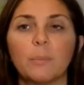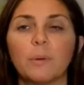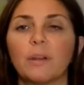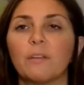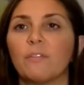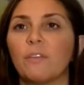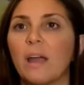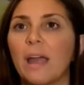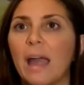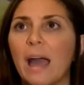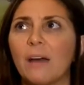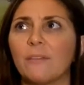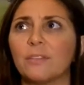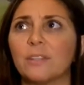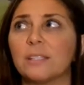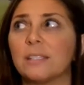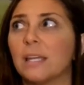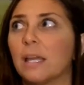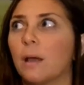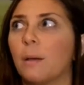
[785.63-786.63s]
But if I have
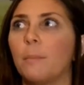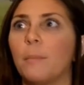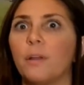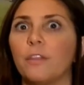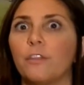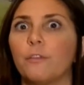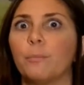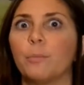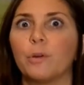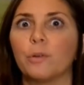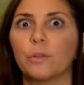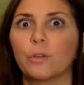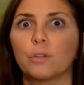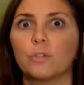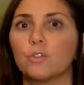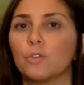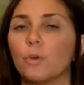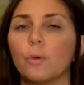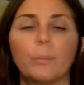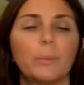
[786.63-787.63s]
to take a month of birth
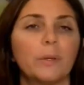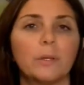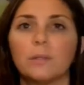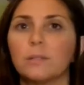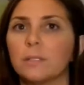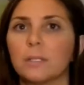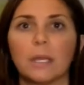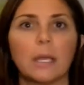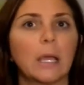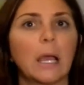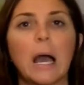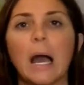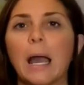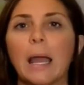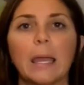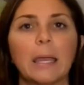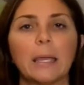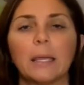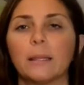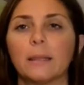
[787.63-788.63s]
control pills,
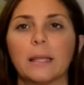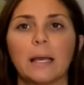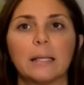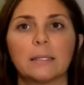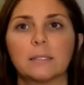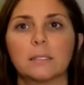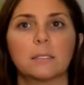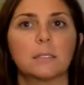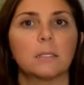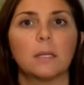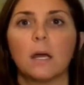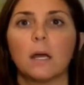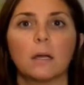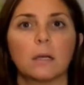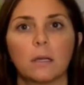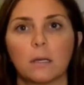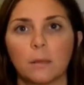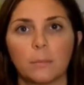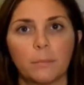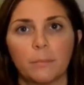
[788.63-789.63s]
that's not
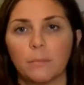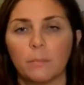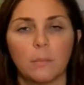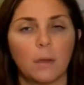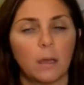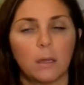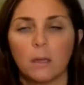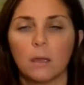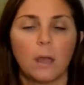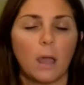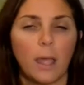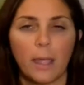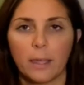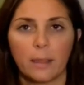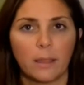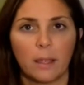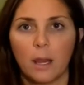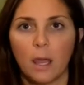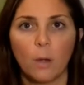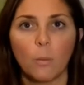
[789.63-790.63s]
gonna,
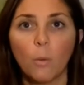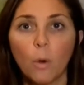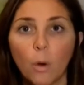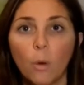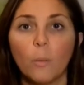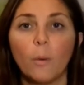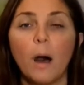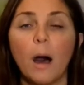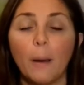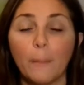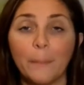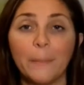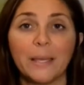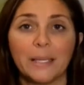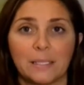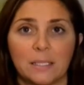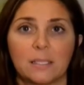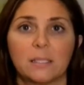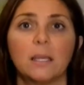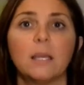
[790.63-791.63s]
I'll
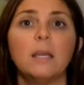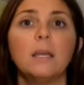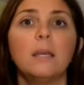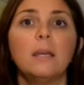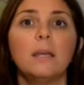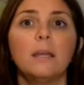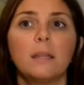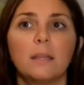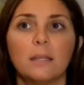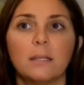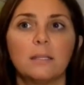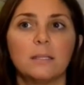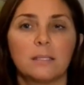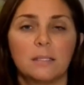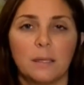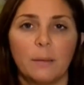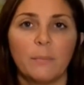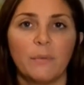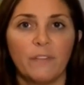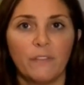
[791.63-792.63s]
miss the
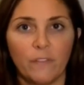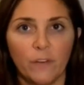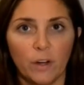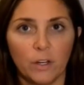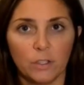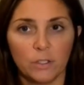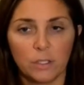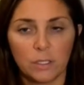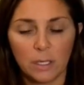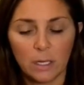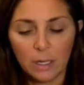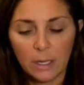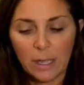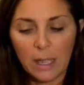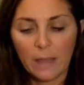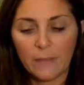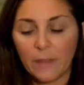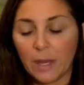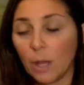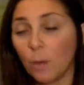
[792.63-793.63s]
December 1st.
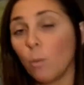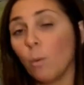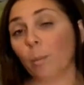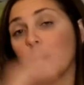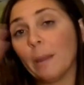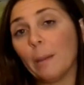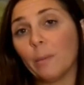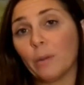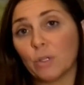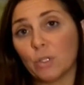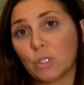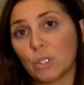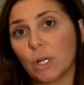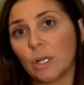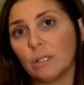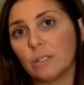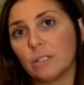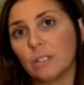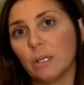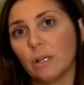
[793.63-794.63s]
And then I won't be able to
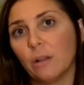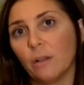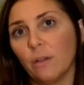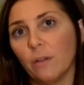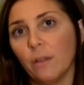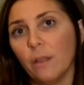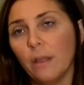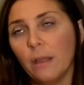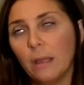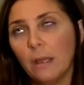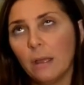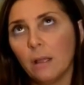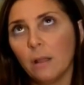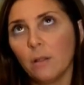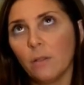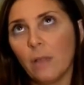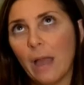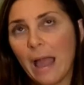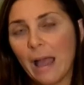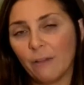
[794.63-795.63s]
start until
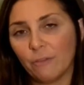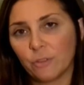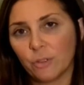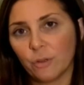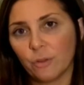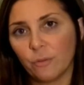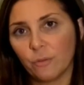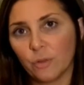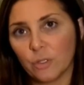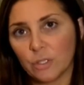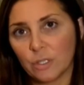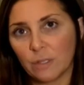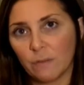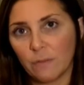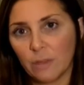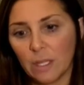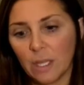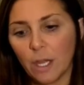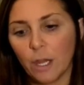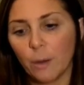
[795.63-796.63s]
after the first
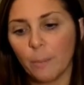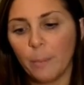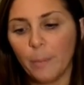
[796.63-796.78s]
of the year.